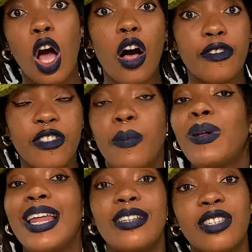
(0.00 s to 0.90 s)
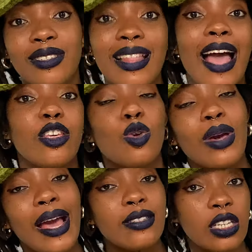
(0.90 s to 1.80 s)
of the pledges that you
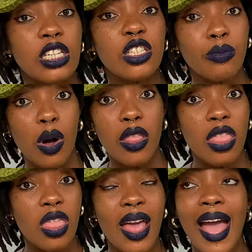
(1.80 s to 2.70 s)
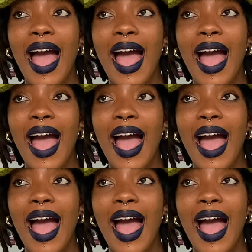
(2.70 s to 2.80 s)
get each month.